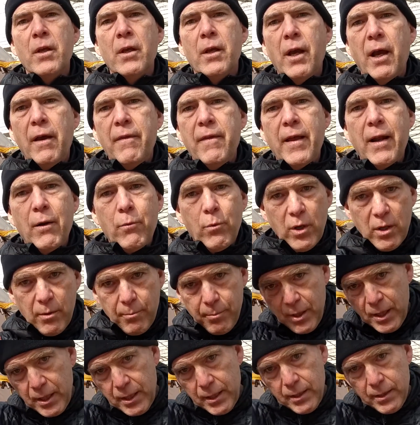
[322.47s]
And then I'd wear the
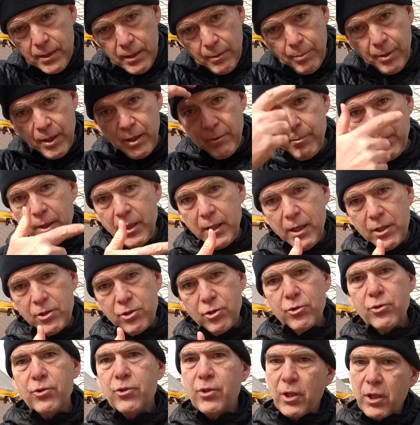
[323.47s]
beanie, the pink beanie I
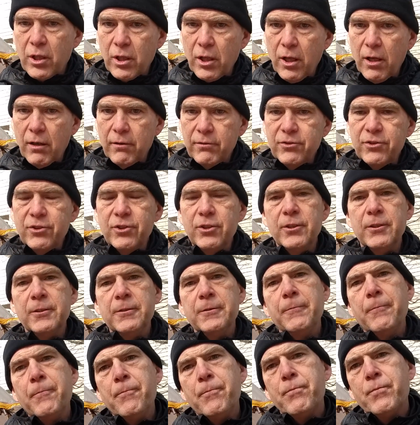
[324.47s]
showed you, the gloves,
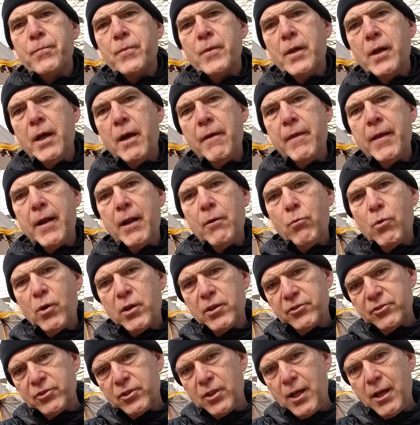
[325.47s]
and then I'd want
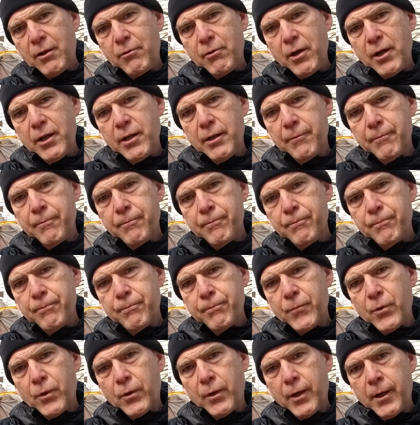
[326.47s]
to slide right in.
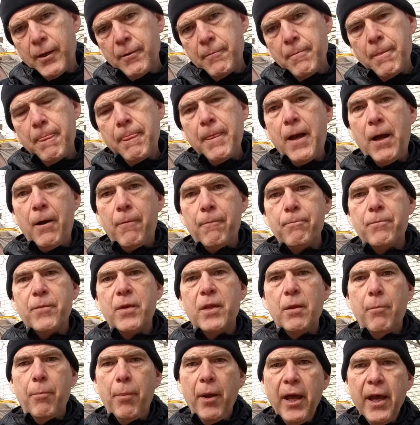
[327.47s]
Okay. Now, in
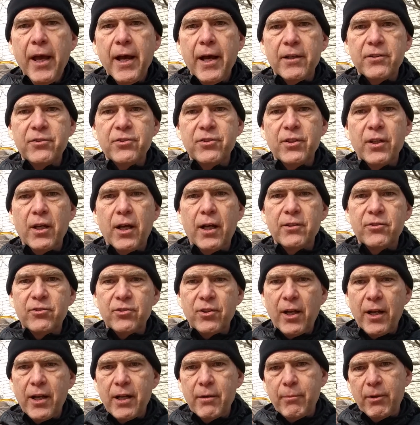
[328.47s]
the past, I'd
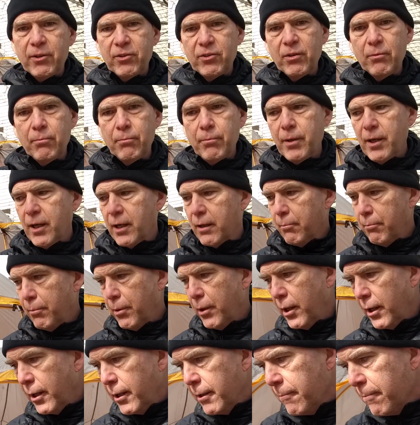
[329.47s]
slide into my sleeping bag,
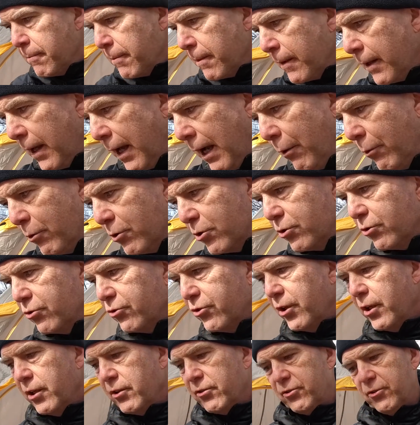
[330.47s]
but I would use
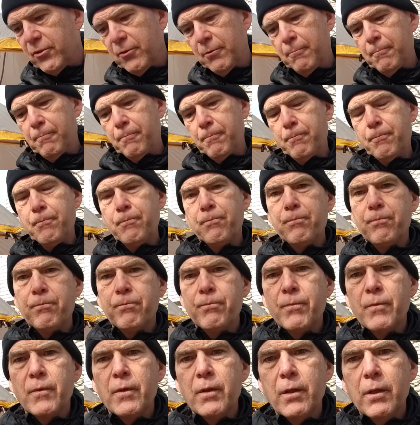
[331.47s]
this.
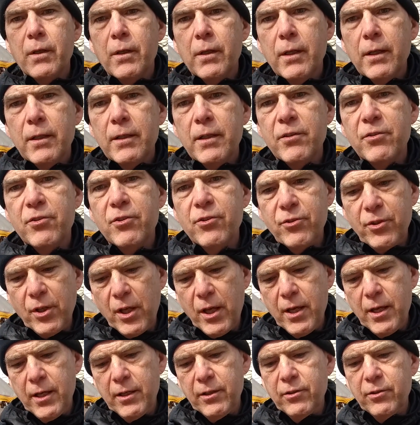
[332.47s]
This is
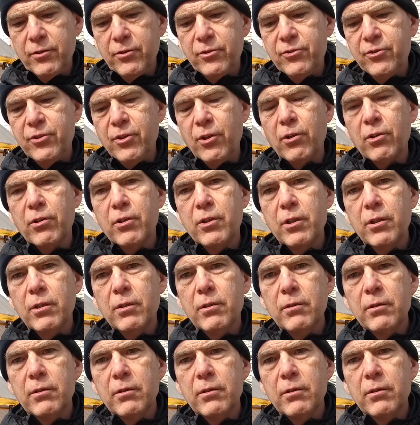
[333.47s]
a silk